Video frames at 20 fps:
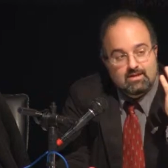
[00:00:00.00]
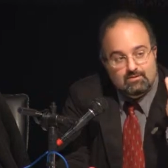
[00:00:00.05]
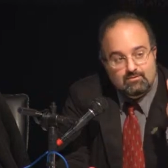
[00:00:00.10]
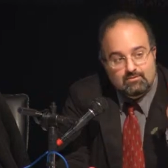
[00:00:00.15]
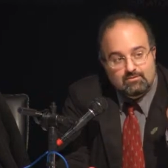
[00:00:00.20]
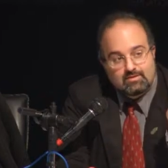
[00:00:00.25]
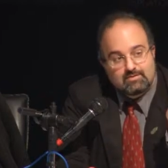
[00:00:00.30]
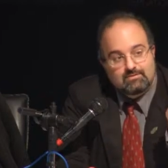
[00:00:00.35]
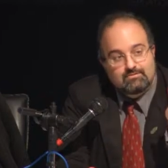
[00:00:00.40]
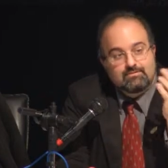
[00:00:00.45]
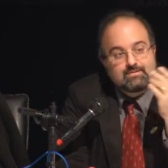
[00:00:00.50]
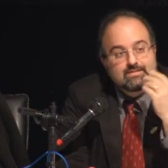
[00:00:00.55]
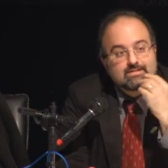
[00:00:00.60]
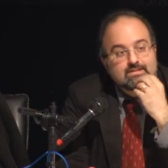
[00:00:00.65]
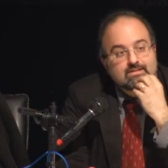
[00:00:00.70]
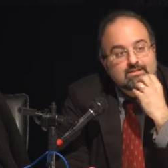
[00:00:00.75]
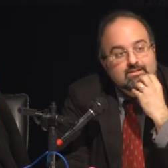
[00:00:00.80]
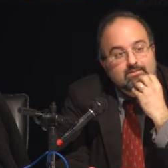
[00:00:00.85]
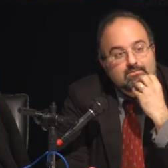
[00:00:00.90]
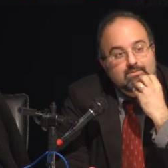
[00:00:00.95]
you can
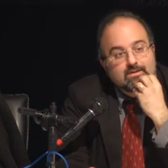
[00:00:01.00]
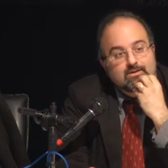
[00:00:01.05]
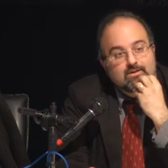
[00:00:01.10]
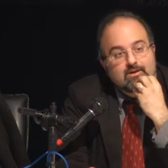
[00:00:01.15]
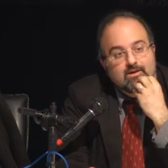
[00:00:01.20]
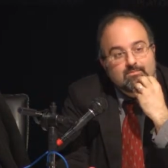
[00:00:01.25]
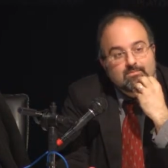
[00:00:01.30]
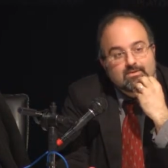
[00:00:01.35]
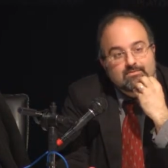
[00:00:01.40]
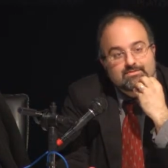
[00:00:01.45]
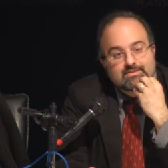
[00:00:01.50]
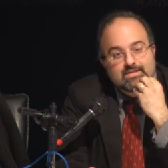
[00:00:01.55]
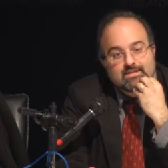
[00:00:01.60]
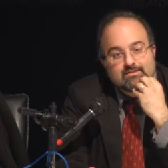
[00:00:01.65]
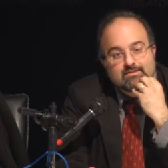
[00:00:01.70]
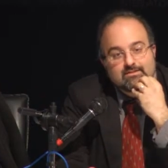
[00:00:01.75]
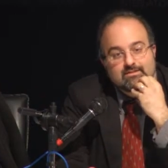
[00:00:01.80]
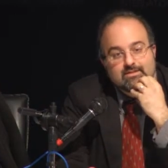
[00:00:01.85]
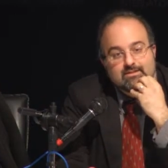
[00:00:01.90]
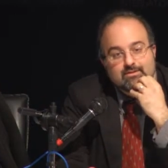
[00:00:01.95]
visit the maqam of
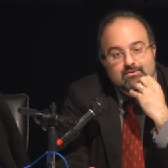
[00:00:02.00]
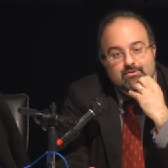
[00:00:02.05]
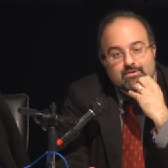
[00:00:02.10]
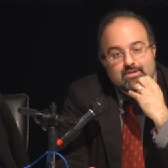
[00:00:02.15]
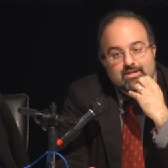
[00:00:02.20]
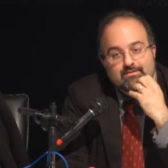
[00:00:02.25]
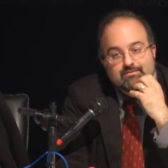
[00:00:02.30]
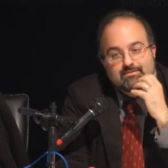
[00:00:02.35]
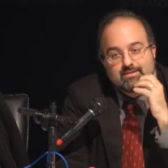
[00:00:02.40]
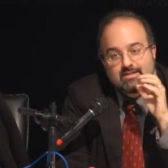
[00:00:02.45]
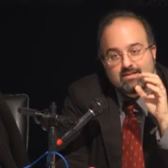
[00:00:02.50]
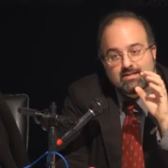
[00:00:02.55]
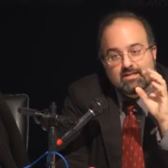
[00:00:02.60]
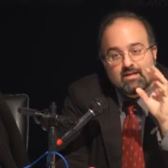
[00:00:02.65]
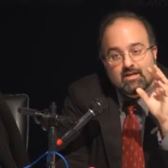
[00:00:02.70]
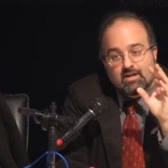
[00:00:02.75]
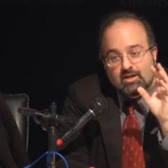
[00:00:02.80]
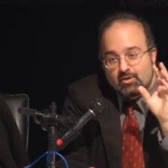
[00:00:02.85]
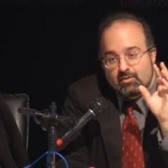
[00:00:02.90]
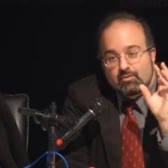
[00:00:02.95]
Sadruddin Konavi.
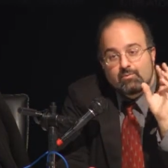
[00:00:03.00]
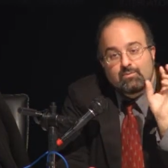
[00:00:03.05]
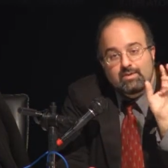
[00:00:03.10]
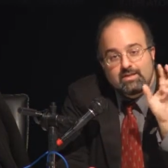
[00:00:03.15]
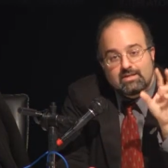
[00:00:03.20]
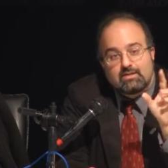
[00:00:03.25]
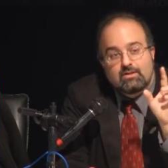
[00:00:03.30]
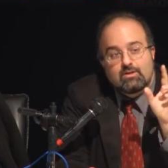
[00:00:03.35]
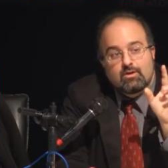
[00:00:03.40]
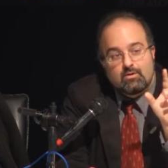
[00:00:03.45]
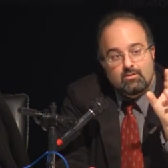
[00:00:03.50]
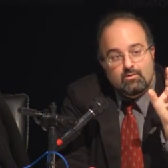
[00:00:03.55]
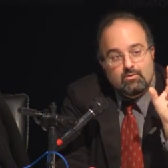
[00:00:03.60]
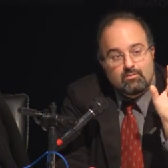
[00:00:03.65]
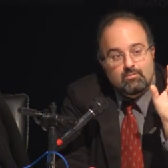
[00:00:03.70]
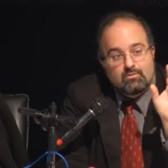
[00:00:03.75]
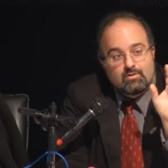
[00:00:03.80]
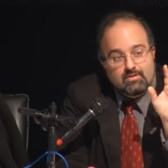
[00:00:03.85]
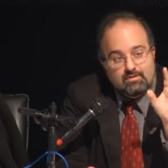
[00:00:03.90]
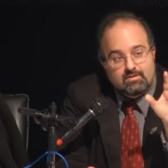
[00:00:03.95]
We
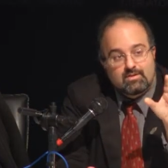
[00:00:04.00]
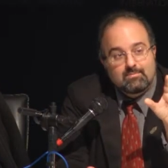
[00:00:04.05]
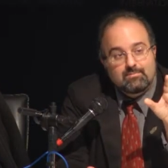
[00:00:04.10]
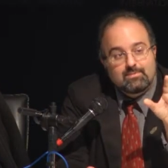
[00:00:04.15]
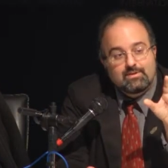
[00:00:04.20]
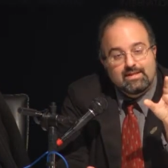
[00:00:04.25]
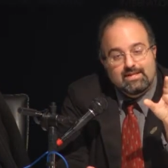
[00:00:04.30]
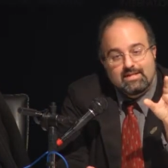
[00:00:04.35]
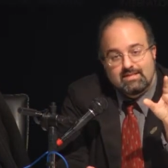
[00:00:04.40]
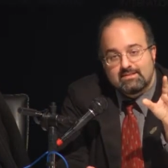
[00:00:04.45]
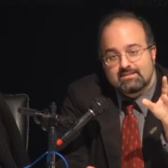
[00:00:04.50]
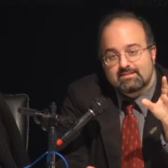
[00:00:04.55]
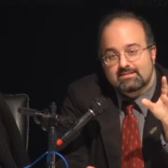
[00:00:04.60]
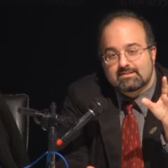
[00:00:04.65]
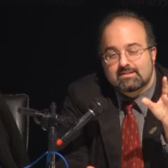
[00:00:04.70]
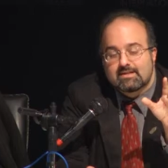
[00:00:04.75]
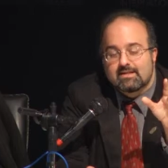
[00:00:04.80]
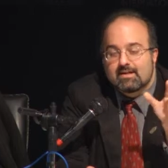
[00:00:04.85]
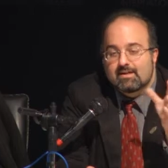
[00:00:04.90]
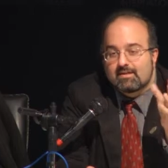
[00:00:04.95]
know the
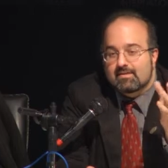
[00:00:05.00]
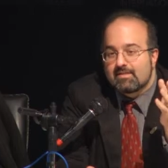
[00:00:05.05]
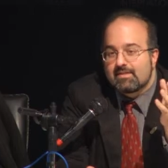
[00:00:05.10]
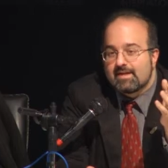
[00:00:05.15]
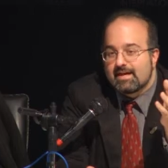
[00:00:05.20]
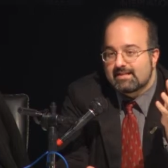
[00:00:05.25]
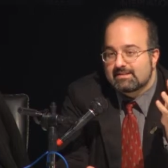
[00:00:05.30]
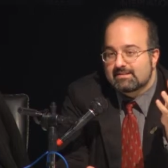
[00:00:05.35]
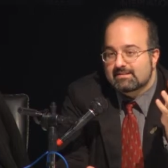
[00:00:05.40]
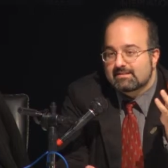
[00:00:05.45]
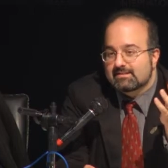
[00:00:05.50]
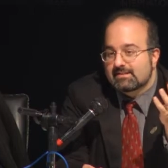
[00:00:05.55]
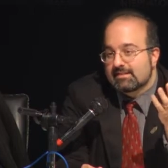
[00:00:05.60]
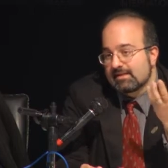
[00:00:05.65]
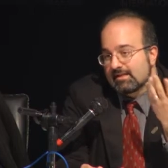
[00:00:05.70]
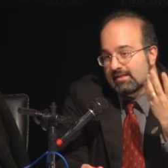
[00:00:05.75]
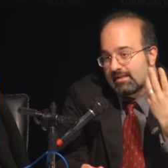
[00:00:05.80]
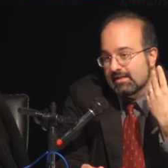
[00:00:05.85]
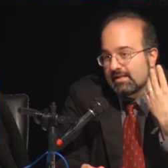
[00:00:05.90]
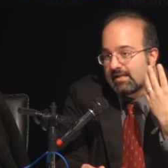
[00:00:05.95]
place that
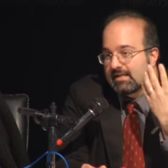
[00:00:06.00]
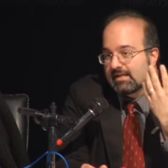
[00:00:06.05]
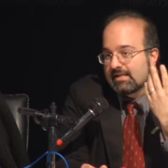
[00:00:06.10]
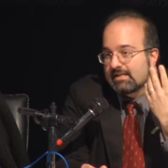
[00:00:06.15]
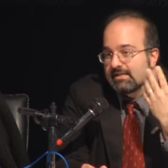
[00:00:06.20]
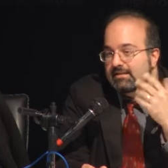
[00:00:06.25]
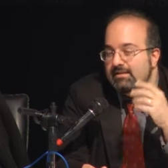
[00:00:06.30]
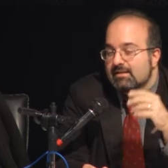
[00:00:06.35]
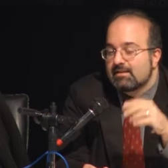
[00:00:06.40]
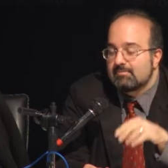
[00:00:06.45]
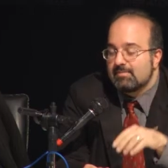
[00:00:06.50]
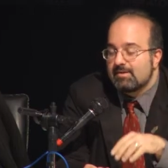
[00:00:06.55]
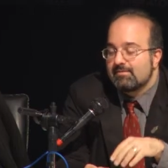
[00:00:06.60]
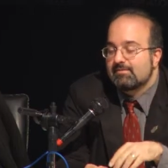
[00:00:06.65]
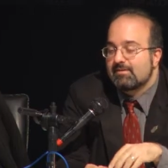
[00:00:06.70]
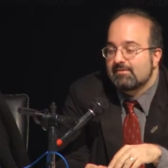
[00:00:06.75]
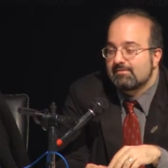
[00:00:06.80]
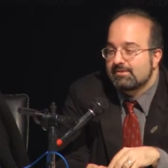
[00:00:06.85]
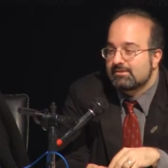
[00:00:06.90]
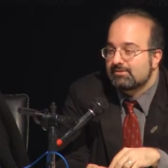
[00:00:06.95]
in the
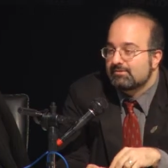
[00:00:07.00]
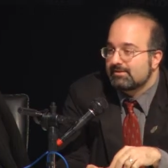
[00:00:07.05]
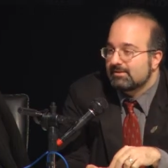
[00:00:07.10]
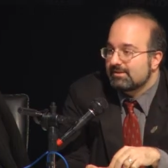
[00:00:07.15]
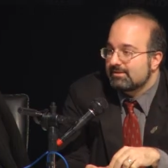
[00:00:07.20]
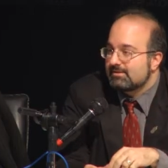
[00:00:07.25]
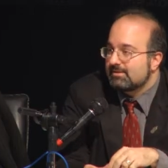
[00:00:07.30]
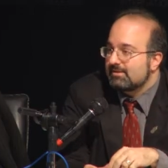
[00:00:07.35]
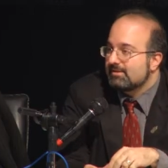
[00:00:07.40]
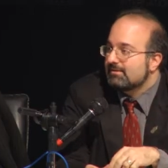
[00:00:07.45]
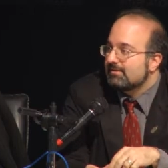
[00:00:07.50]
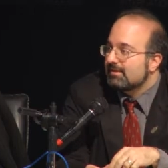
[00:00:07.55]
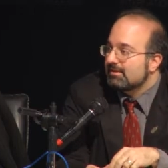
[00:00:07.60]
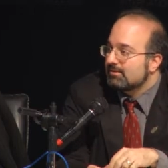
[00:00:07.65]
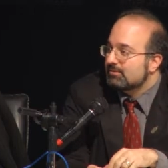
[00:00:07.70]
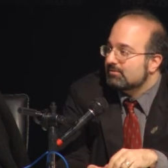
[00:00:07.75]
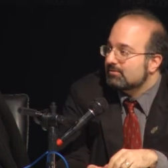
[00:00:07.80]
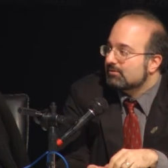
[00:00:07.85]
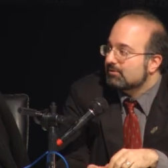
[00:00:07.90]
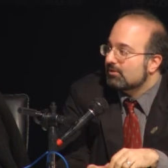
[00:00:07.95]
Mevlevi tradition they
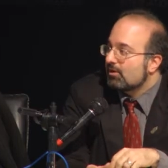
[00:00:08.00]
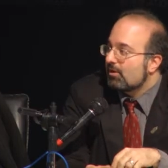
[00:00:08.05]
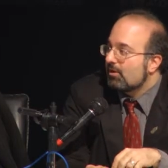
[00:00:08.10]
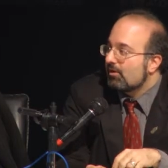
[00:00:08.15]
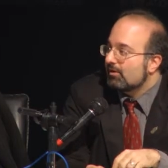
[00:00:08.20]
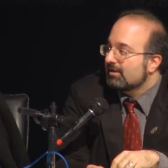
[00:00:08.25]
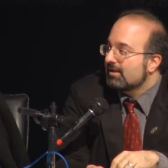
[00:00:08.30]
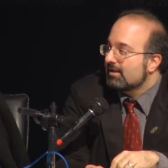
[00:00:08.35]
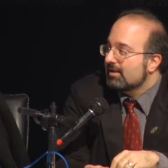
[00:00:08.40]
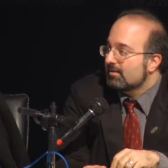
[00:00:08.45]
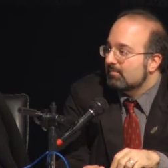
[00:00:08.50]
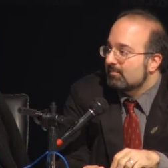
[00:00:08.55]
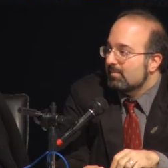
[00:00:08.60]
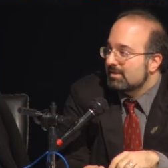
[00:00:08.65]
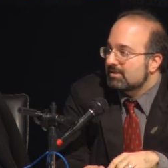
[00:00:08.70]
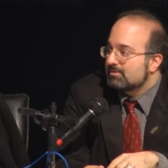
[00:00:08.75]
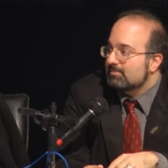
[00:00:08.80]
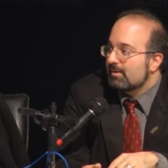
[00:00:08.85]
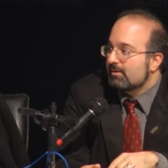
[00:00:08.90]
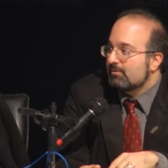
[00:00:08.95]
used to call
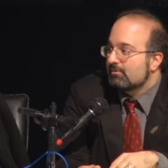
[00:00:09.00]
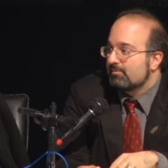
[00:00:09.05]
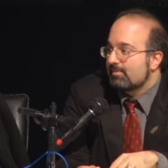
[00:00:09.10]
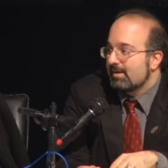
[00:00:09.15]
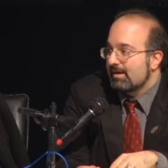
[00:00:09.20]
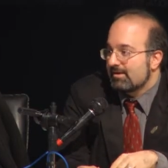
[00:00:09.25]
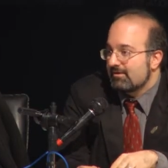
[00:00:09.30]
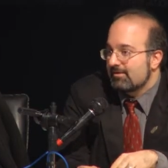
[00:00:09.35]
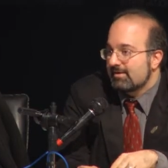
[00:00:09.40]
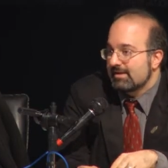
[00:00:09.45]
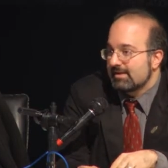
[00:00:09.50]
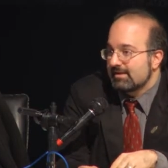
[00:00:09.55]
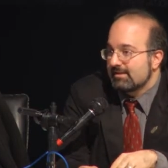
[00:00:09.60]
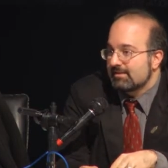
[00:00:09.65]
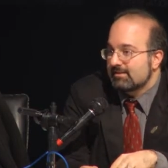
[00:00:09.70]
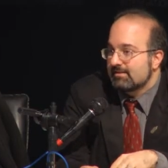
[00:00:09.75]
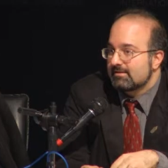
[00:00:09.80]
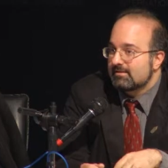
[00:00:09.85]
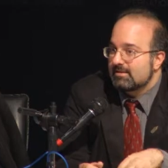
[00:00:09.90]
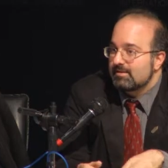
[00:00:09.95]
Majma'ul Bahrain,
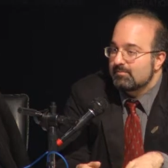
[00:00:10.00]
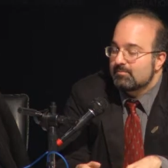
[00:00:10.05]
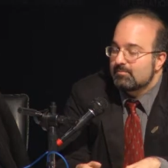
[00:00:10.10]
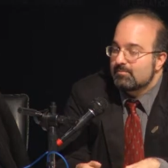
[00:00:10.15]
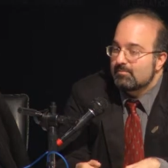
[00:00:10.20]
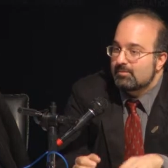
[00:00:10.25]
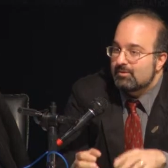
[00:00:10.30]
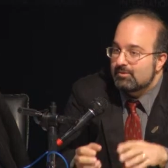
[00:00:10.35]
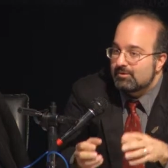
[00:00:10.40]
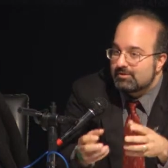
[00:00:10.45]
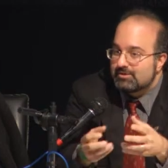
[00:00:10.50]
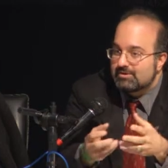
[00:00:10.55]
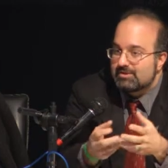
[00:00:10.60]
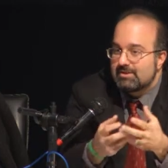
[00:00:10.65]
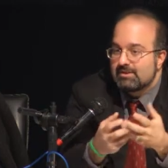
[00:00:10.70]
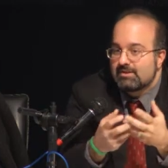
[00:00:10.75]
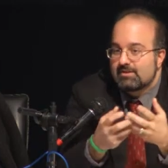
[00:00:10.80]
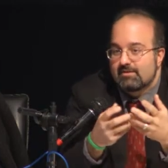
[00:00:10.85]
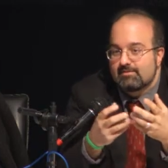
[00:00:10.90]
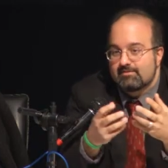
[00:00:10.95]
the
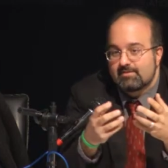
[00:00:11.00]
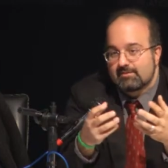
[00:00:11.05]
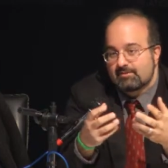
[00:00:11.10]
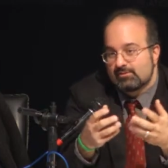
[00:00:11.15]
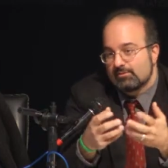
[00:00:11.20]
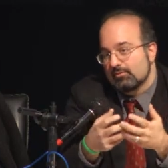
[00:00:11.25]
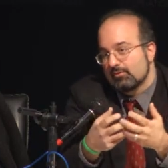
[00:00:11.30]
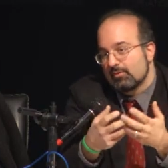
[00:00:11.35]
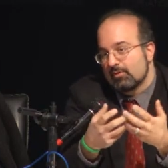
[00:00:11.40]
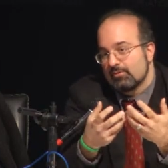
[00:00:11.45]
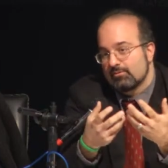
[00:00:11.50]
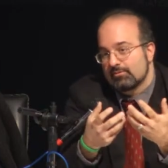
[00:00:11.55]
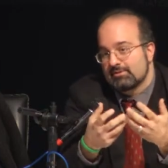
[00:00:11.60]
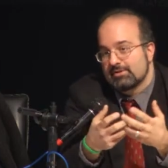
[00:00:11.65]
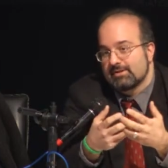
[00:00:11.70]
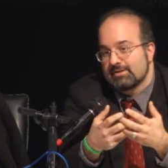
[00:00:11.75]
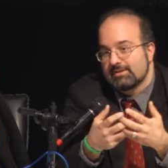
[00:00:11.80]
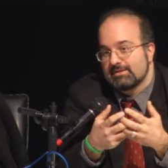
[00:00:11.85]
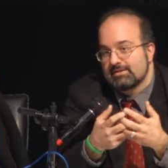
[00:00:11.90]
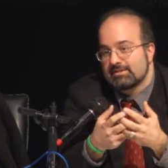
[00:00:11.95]
merging of the two
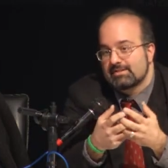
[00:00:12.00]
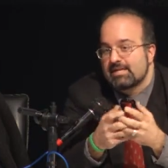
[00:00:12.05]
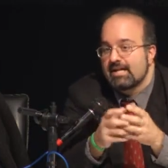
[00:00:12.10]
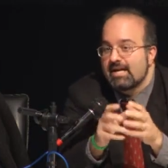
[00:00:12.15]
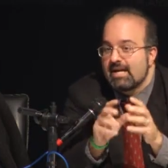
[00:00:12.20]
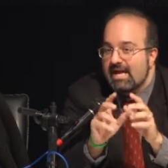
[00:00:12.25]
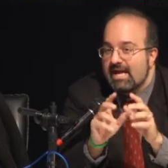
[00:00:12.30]
oceans,